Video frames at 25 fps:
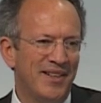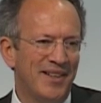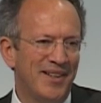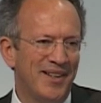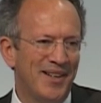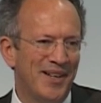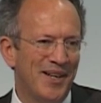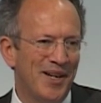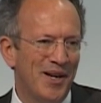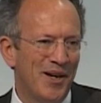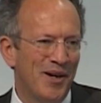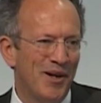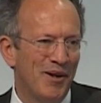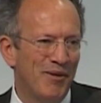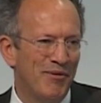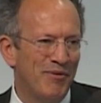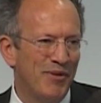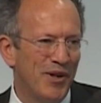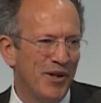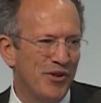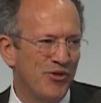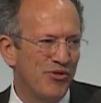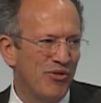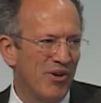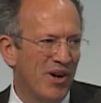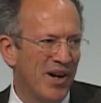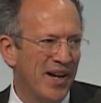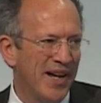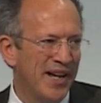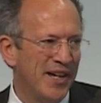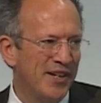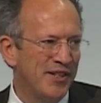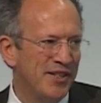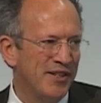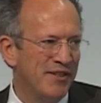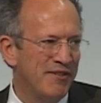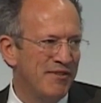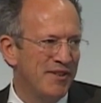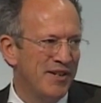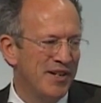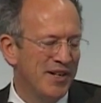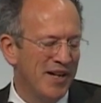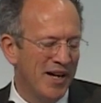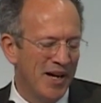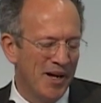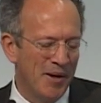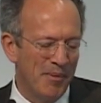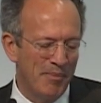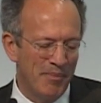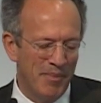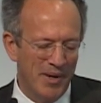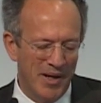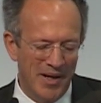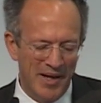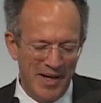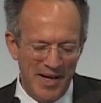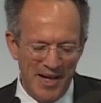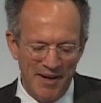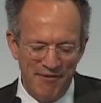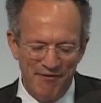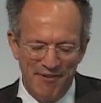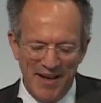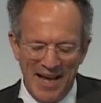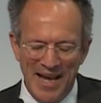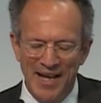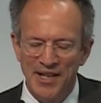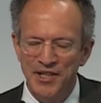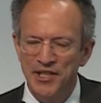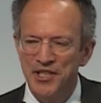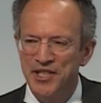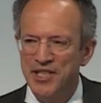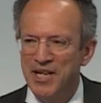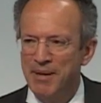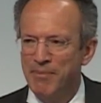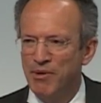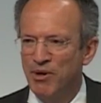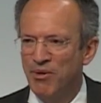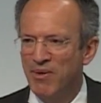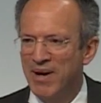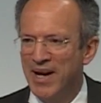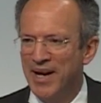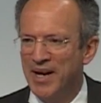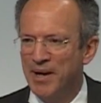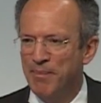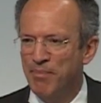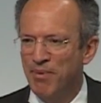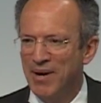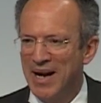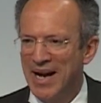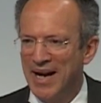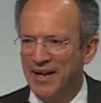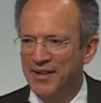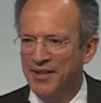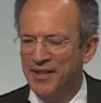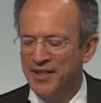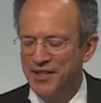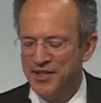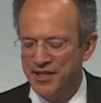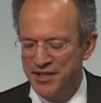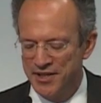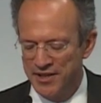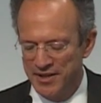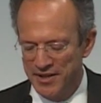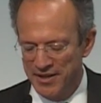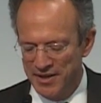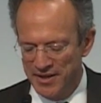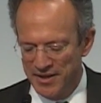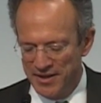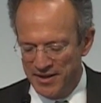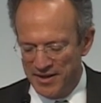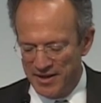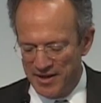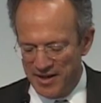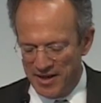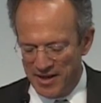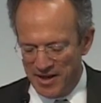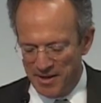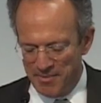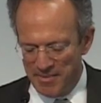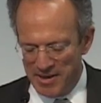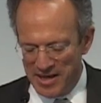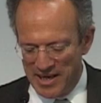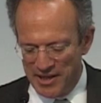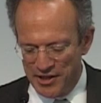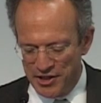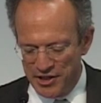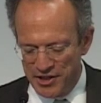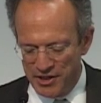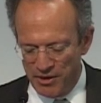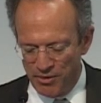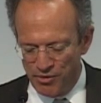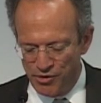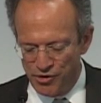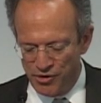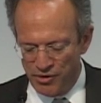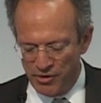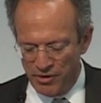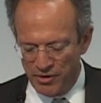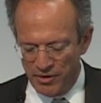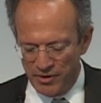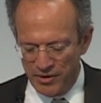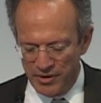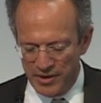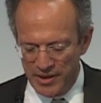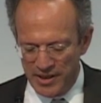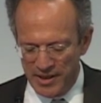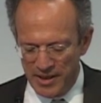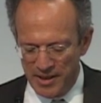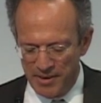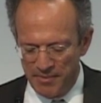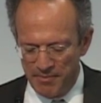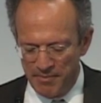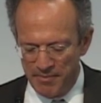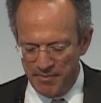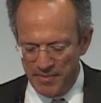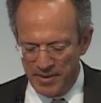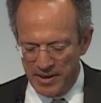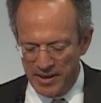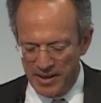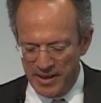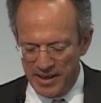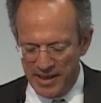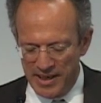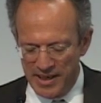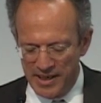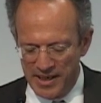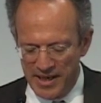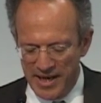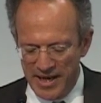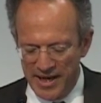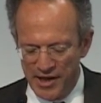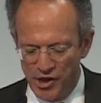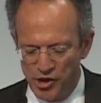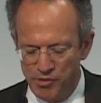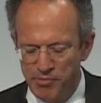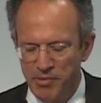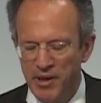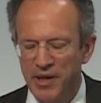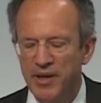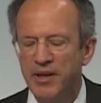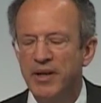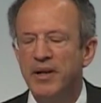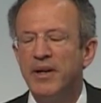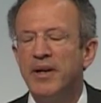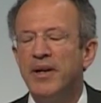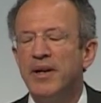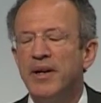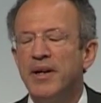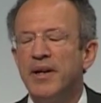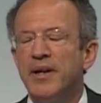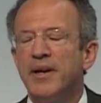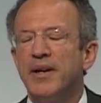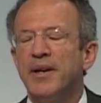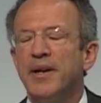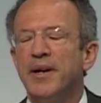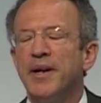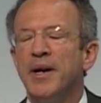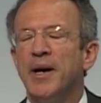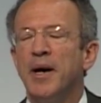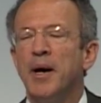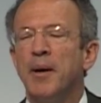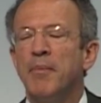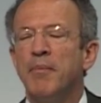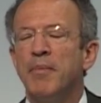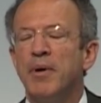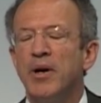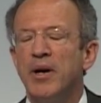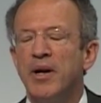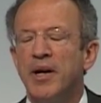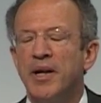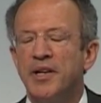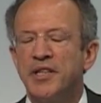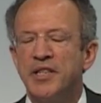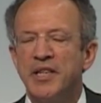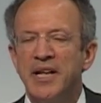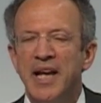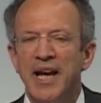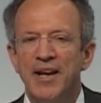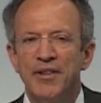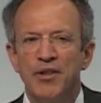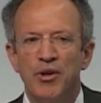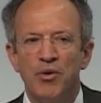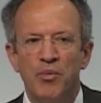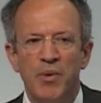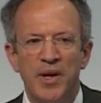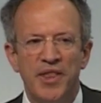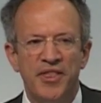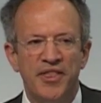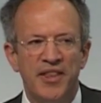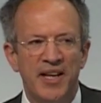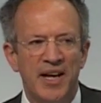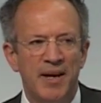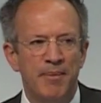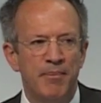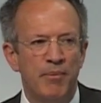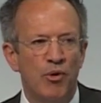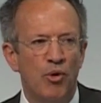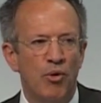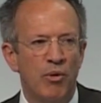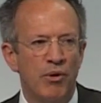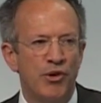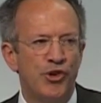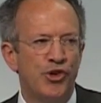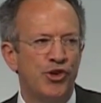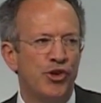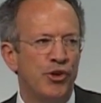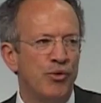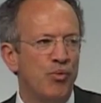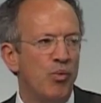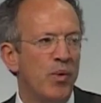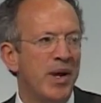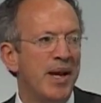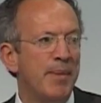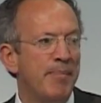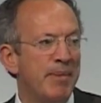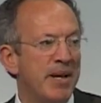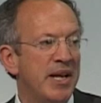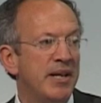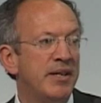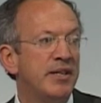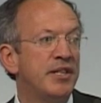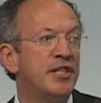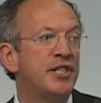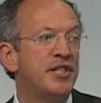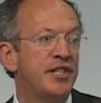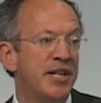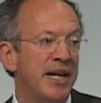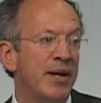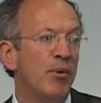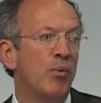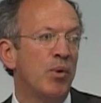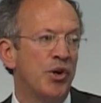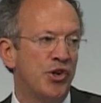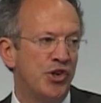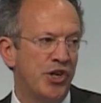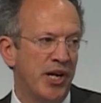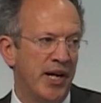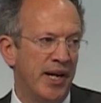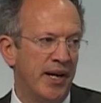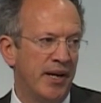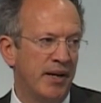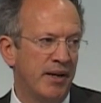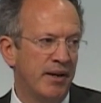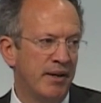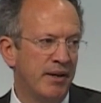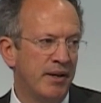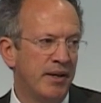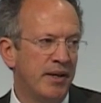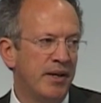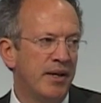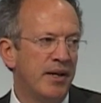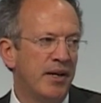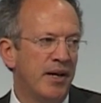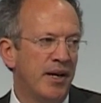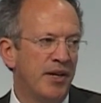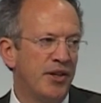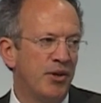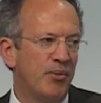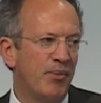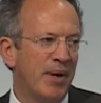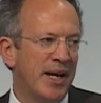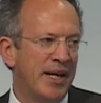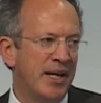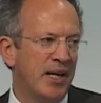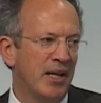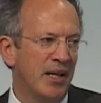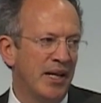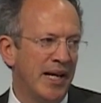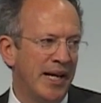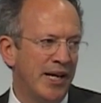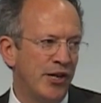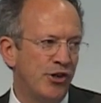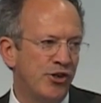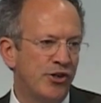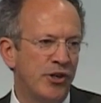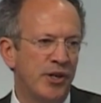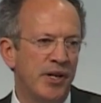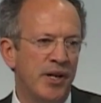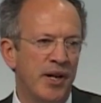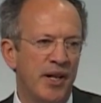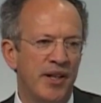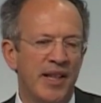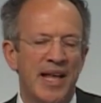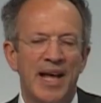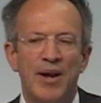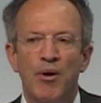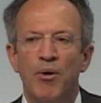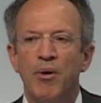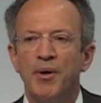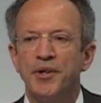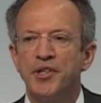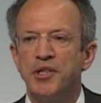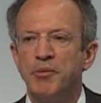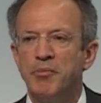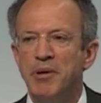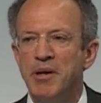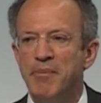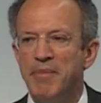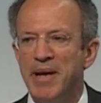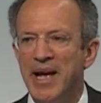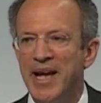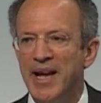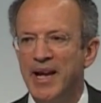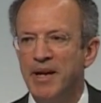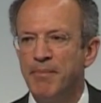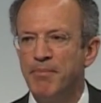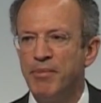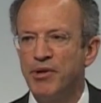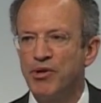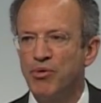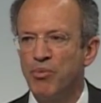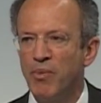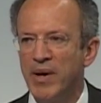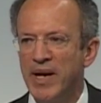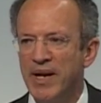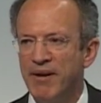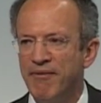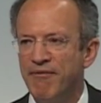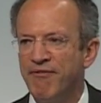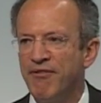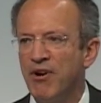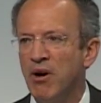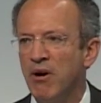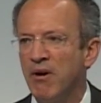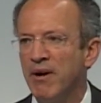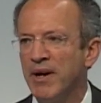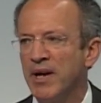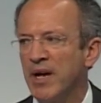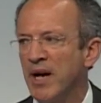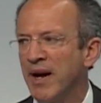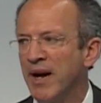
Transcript: of trying to advance democratic practice and social engagement together with them, or should we be distinguishing the regulation that ought to be made between foreign